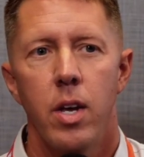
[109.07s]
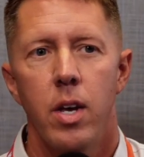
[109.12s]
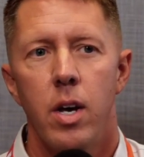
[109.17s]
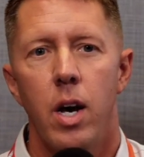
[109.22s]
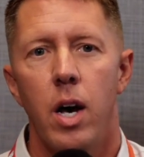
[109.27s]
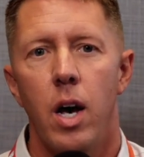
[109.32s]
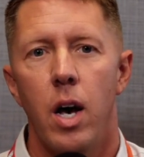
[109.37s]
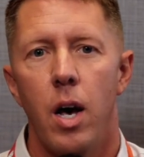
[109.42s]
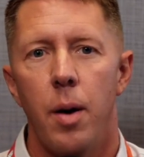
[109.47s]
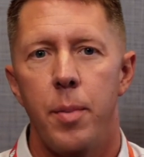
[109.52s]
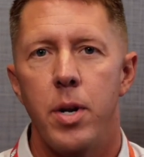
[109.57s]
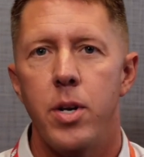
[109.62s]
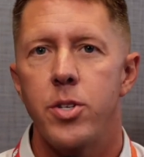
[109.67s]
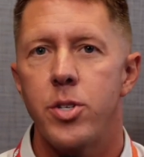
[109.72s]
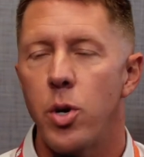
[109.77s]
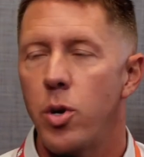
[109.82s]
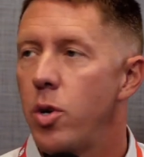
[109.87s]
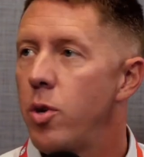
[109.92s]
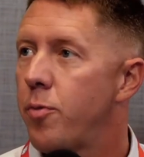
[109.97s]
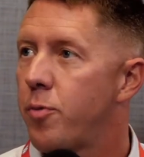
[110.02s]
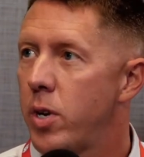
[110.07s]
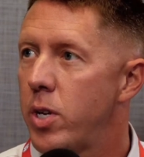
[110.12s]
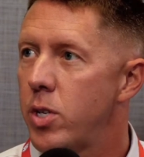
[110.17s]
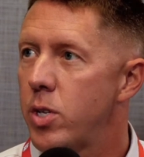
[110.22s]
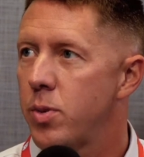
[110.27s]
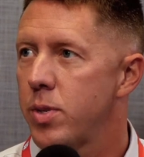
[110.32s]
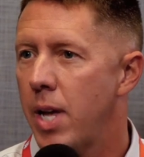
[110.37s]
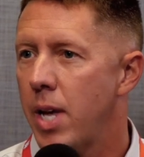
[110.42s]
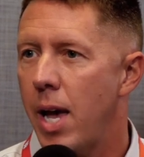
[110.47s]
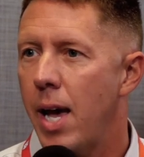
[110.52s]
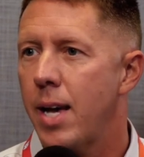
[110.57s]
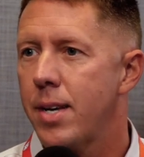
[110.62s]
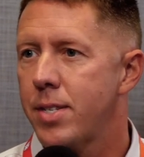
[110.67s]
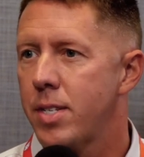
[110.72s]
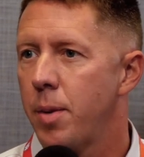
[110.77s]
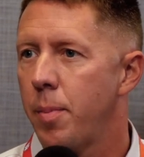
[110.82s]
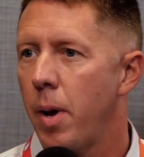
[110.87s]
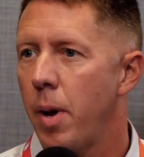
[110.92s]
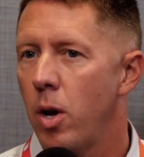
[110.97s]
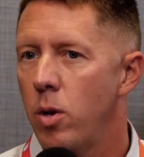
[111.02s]
Um, and so Hugh Freeze was asked
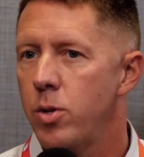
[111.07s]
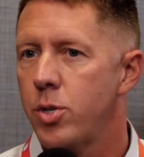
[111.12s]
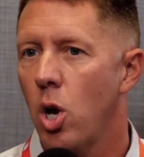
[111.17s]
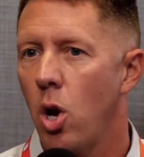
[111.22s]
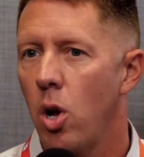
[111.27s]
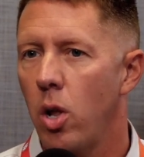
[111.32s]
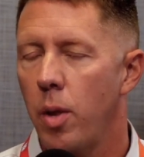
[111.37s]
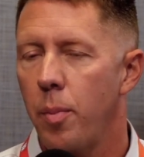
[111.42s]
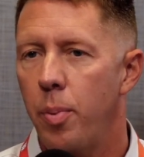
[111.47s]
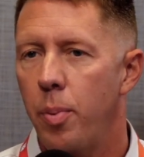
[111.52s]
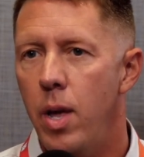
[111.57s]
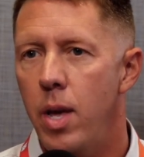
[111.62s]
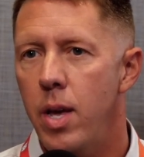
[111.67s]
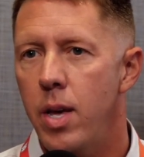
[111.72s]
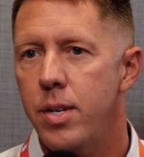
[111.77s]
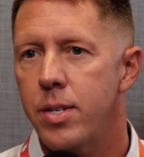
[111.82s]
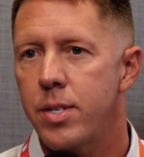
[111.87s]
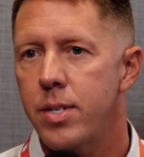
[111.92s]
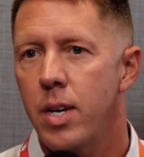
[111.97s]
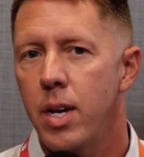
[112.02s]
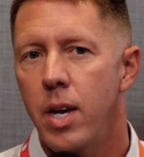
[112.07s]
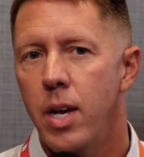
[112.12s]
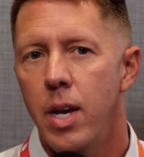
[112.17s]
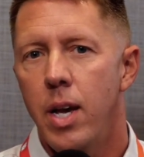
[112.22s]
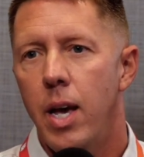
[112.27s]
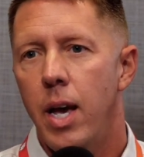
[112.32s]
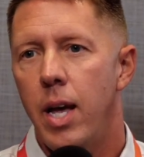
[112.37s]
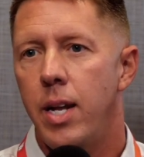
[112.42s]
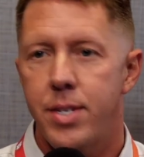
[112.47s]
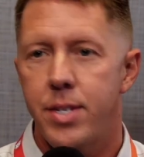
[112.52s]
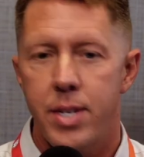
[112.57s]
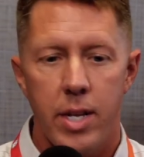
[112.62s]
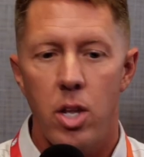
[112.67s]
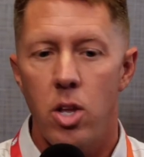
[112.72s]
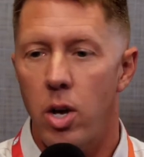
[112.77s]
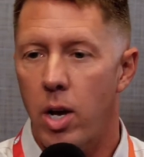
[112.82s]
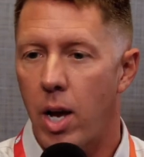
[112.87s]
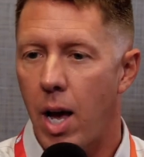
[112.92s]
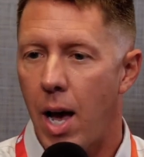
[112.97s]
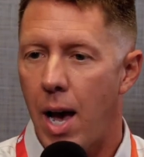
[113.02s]
about who's calling plays, and he said,
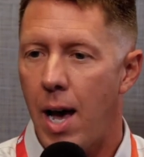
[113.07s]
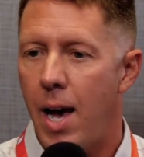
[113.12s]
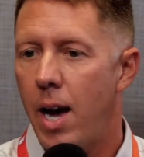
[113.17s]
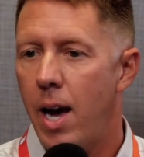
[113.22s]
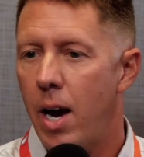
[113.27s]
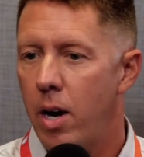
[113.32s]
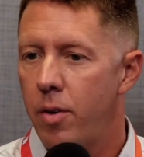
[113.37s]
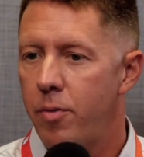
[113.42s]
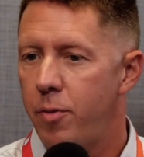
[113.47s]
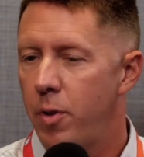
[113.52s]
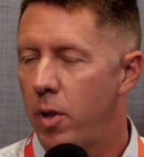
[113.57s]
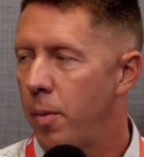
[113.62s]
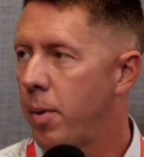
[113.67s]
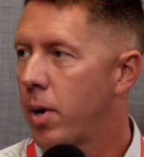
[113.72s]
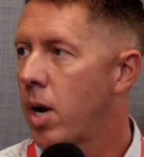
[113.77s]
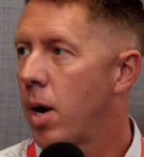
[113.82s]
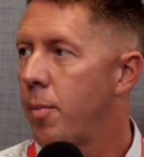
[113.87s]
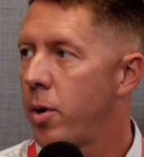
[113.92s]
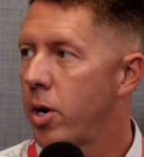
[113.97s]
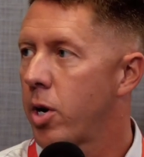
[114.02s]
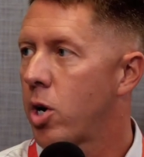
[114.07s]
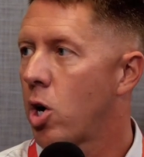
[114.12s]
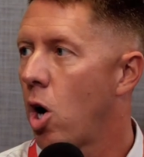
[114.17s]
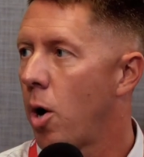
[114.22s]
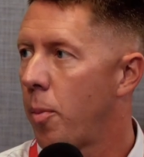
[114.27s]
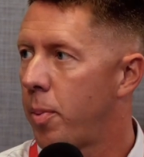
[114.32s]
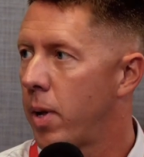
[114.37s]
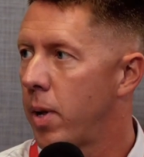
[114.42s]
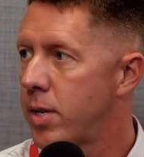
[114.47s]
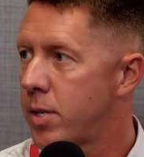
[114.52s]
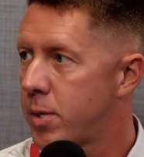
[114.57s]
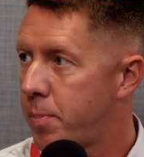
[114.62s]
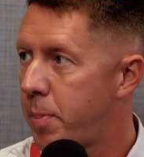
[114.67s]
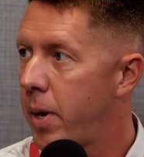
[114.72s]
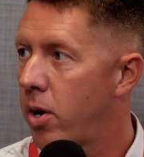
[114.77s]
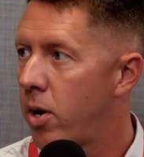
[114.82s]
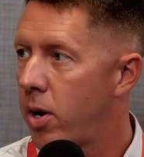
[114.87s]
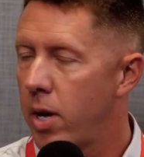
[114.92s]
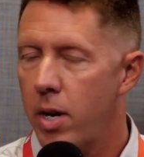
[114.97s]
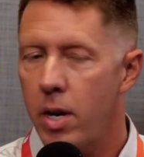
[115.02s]
"Look, I hired Philip Montgomery to call plays.
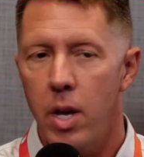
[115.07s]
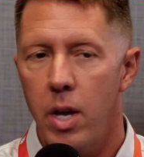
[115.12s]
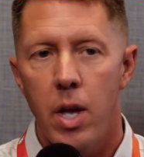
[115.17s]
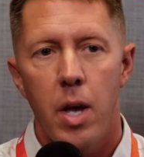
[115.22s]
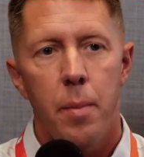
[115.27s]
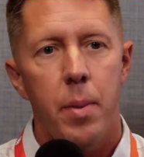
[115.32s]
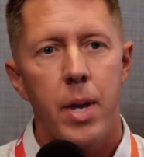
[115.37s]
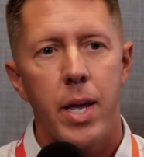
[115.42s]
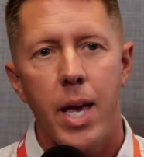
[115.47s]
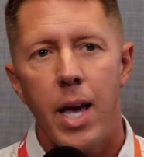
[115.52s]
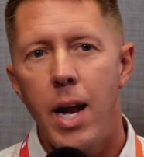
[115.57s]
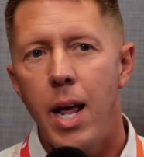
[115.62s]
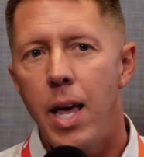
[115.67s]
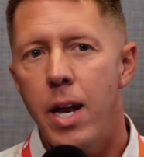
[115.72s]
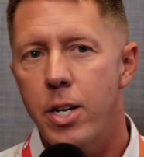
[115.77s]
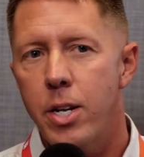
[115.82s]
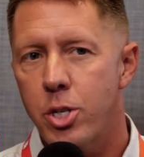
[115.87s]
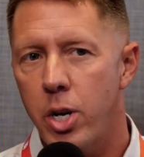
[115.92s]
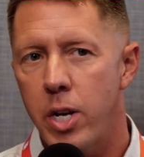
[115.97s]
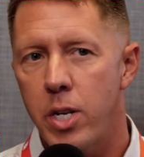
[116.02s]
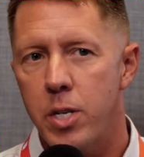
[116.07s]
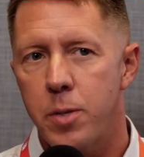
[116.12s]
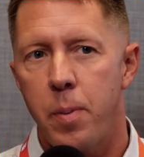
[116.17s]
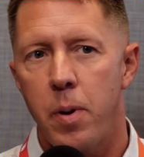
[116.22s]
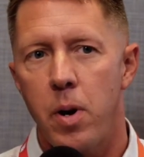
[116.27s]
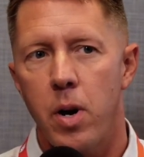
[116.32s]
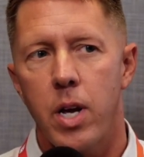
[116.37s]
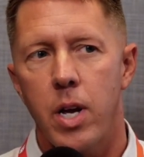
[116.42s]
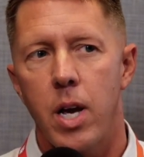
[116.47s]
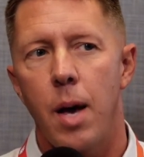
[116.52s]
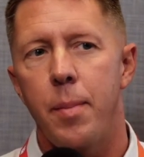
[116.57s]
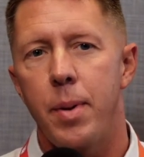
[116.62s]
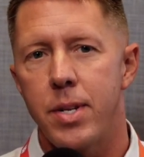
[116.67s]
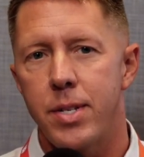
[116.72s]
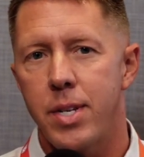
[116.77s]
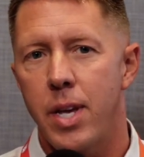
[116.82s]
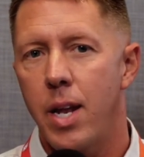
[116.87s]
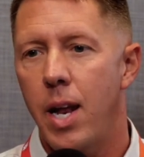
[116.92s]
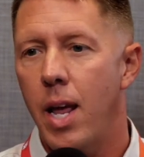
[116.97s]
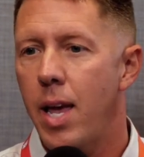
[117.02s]
Period." Mm. But he kind of had a transparent comment
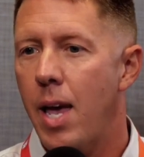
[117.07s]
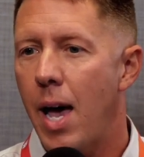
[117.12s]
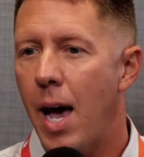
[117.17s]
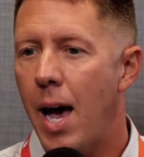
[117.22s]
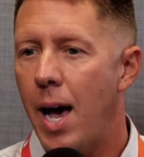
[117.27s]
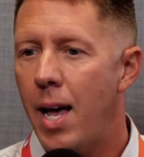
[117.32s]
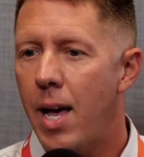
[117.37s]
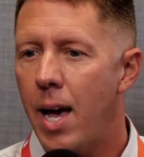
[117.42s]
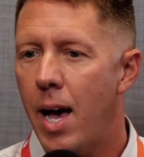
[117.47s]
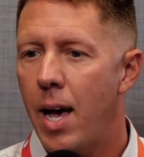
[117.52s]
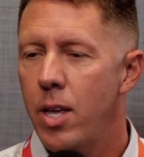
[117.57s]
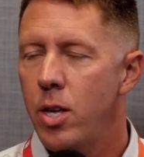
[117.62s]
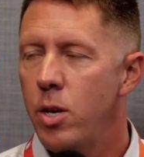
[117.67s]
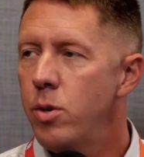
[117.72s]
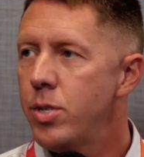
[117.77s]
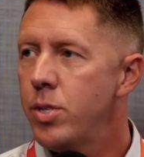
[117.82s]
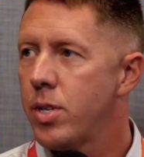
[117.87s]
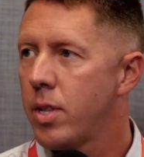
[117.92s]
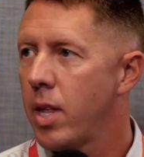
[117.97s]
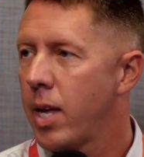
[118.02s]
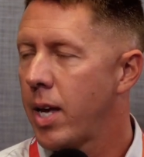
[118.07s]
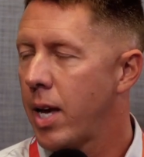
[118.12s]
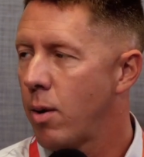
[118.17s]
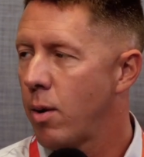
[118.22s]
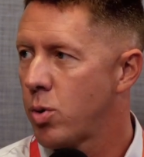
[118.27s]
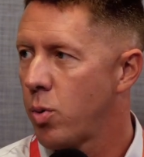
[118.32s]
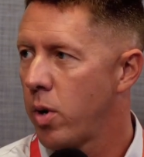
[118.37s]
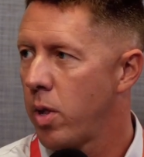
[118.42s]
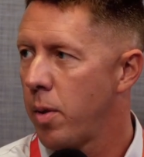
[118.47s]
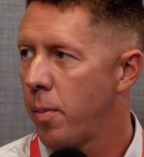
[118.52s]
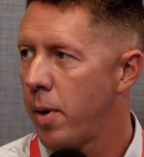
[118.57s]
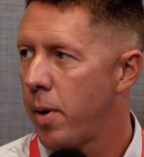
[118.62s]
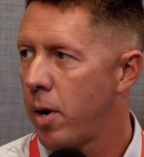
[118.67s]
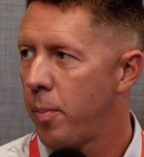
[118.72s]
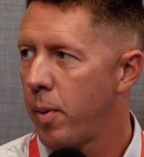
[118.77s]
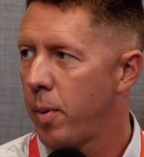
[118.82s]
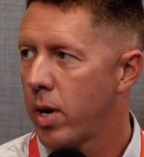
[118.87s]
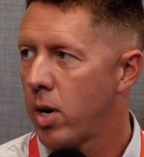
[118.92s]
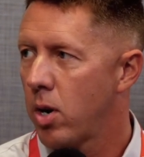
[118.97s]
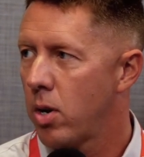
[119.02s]
saying, "Hey, I, I, used to think I was one of the better
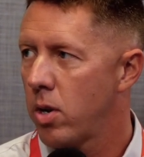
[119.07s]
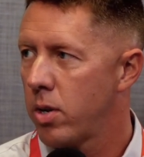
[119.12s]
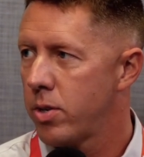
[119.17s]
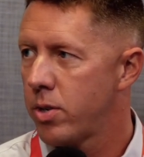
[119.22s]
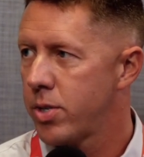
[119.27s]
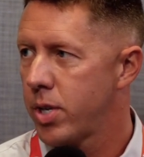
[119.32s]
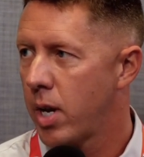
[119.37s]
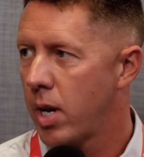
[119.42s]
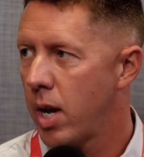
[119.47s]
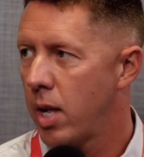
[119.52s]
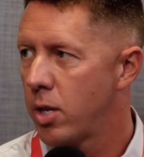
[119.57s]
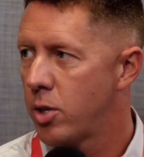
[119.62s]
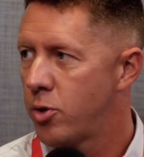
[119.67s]
play callers in college